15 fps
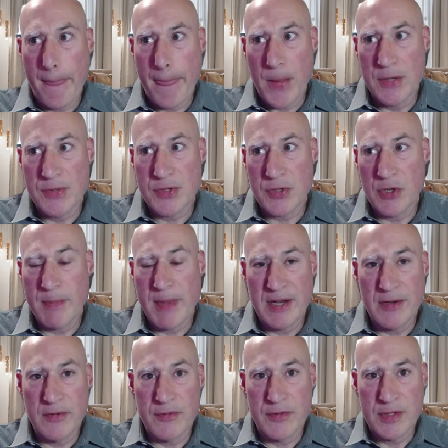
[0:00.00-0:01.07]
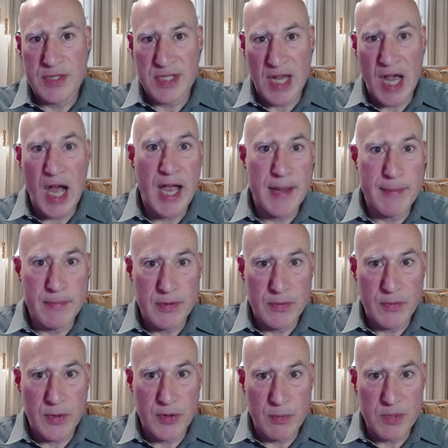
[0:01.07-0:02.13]
a certain amount of time
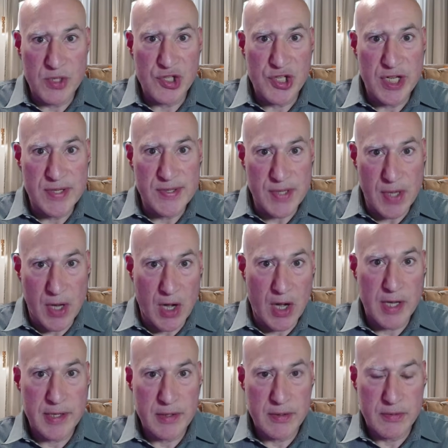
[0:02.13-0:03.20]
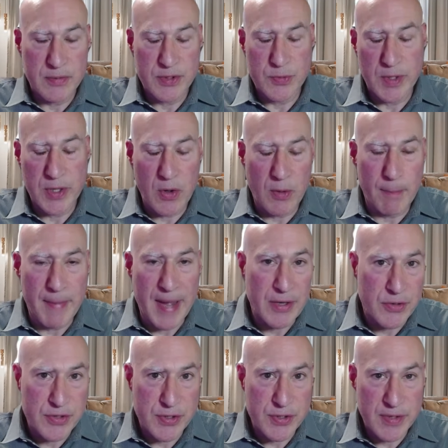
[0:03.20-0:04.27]
where the machine is on, which we call
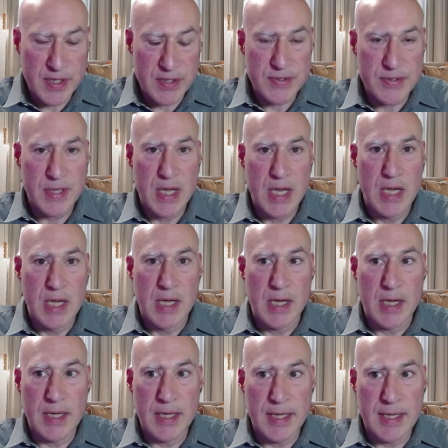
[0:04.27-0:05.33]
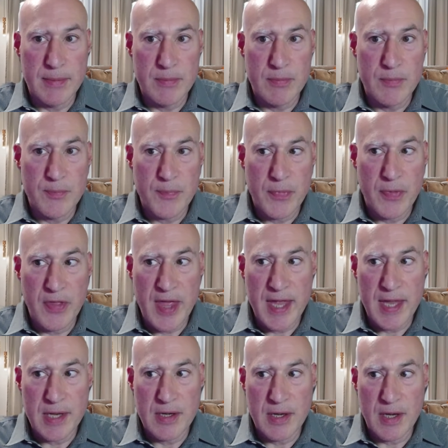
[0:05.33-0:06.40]
monitor units,
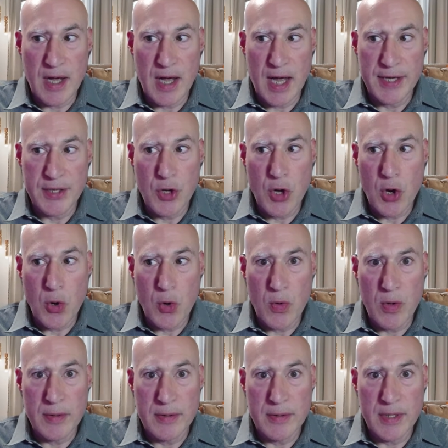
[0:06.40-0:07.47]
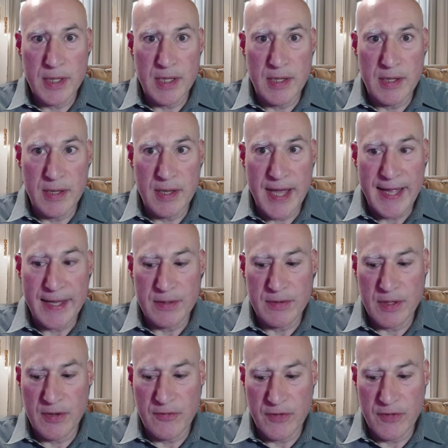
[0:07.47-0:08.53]
then I know in that
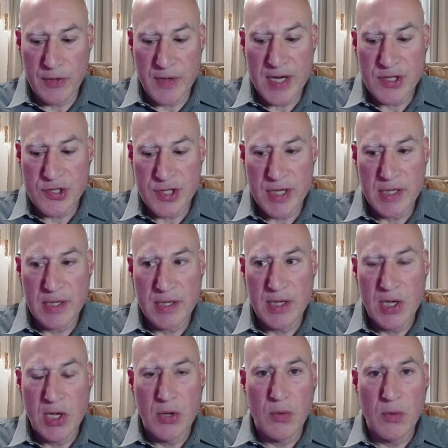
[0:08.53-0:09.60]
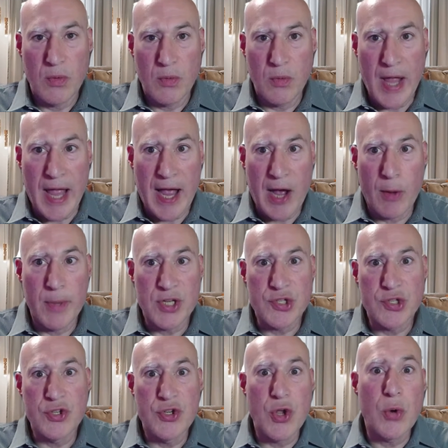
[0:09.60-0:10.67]
configuration how
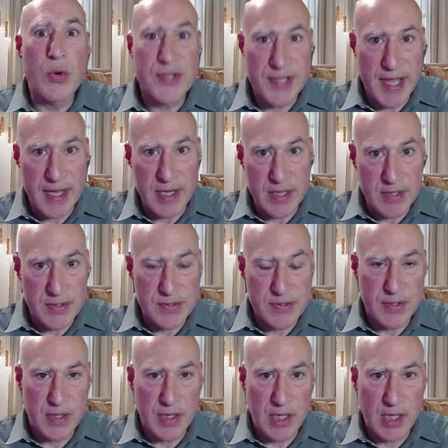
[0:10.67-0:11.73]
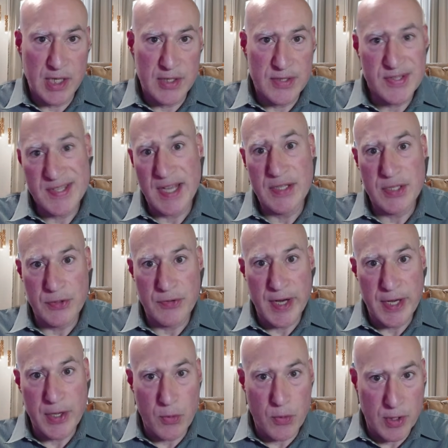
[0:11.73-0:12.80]
much dose that is in
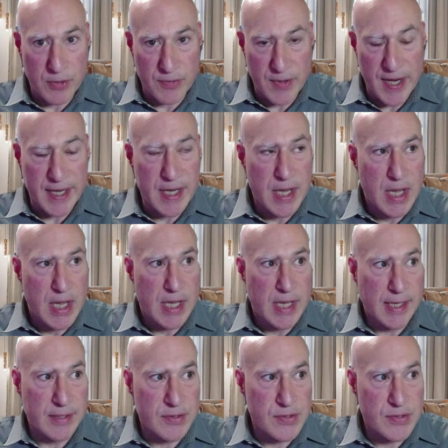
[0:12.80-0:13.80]
centigrade or gray. And